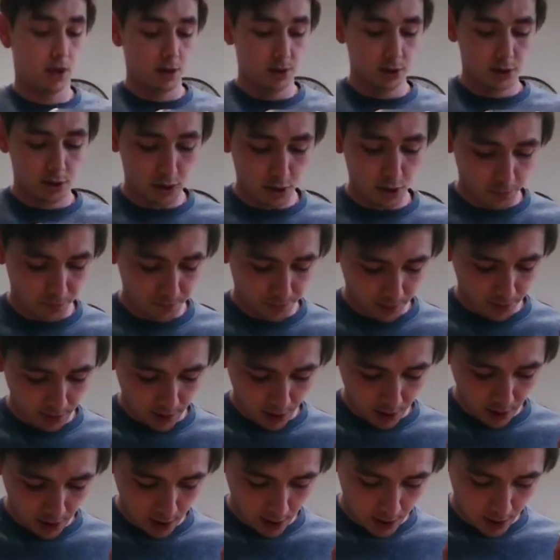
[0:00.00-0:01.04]
So
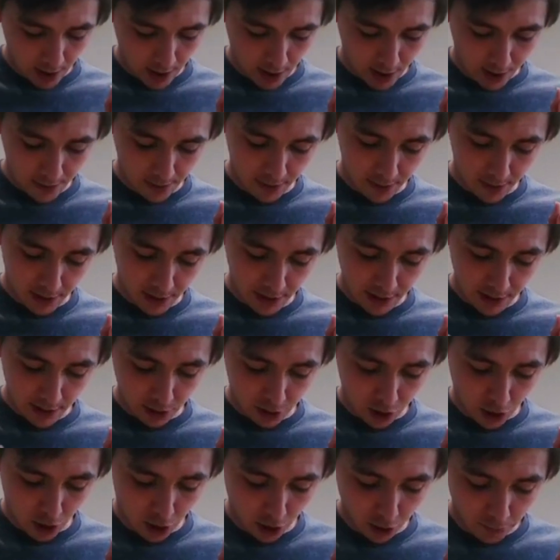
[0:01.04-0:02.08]
in this
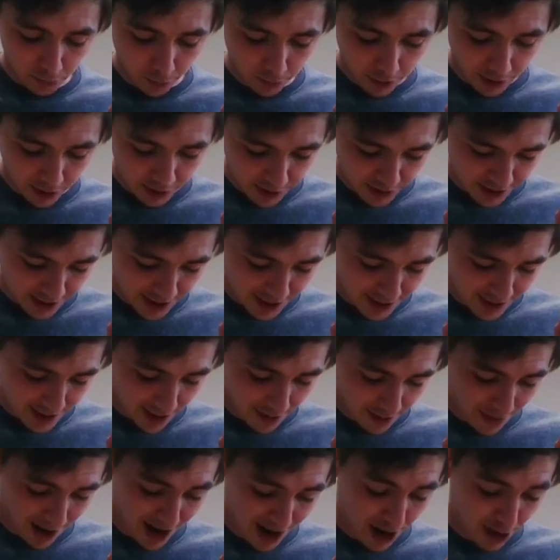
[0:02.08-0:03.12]
column we can see
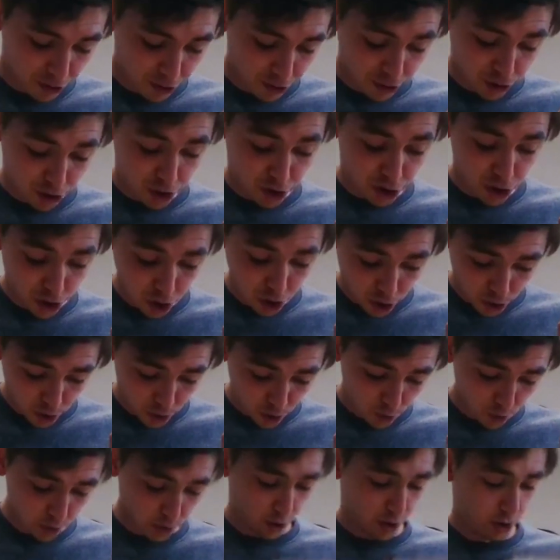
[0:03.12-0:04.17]
there are
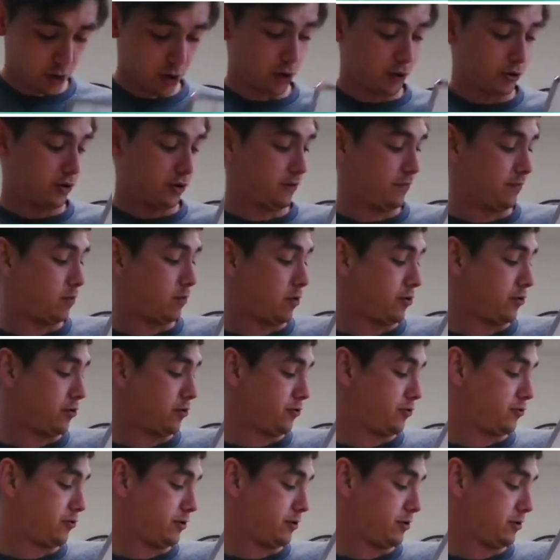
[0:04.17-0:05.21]
2 lots of
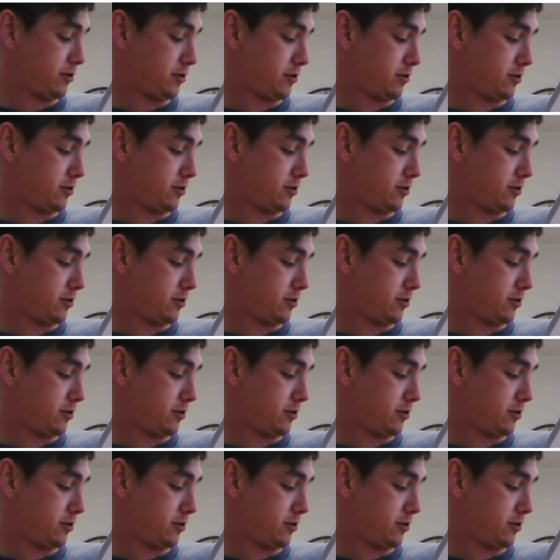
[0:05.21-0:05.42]
100,